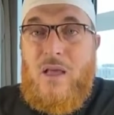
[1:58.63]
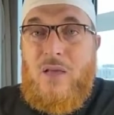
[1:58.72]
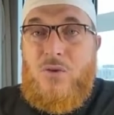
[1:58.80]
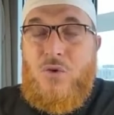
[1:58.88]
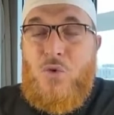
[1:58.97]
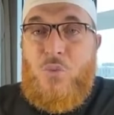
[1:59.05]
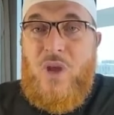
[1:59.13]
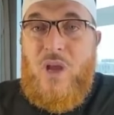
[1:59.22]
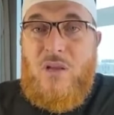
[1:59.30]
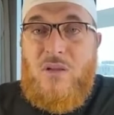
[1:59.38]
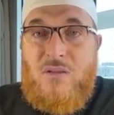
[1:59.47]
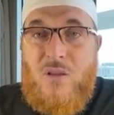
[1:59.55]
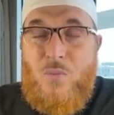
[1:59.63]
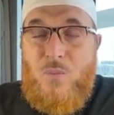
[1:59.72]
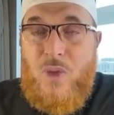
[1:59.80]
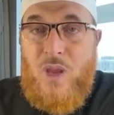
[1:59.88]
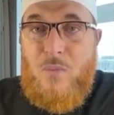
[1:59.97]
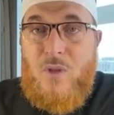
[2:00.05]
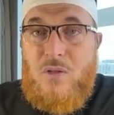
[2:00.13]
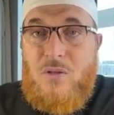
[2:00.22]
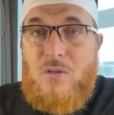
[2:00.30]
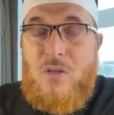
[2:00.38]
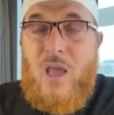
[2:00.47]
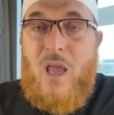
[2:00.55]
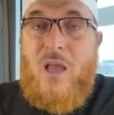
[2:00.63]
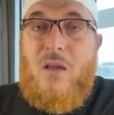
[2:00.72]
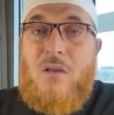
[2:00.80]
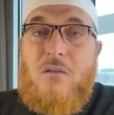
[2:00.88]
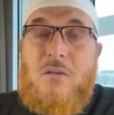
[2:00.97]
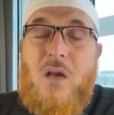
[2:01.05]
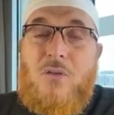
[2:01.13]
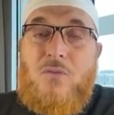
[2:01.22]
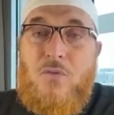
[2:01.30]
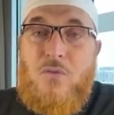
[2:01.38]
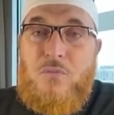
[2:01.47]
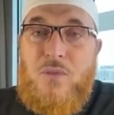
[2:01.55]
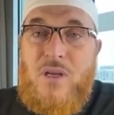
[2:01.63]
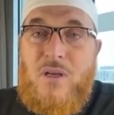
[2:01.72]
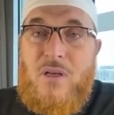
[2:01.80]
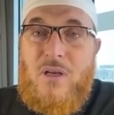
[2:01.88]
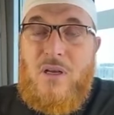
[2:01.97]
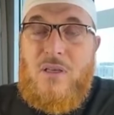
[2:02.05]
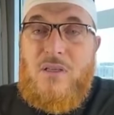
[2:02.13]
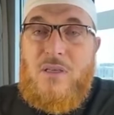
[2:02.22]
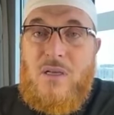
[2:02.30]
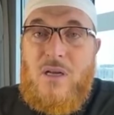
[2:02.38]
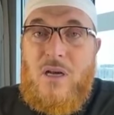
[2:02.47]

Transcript: that you're paying some payments and God forbid the